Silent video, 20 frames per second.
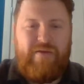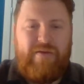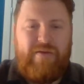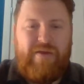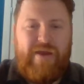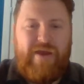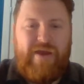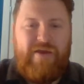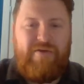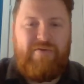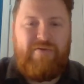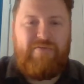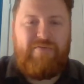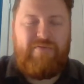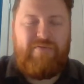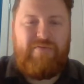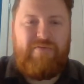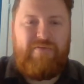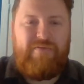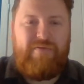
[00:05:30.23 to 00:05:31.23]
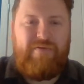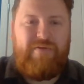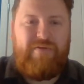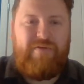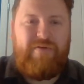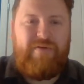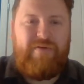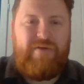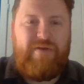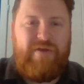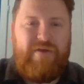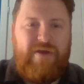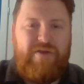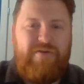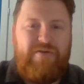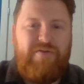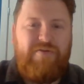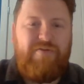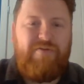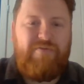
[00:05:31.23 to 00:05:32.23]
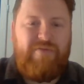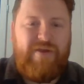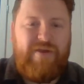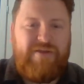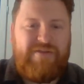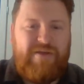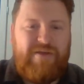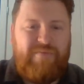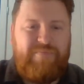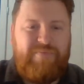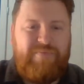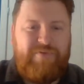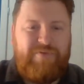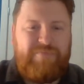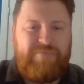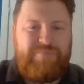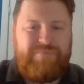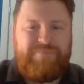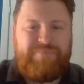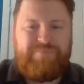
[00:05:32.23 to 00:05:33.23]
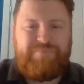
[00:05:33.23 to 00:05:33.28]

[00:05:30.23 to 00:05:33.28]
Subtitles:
Now, another example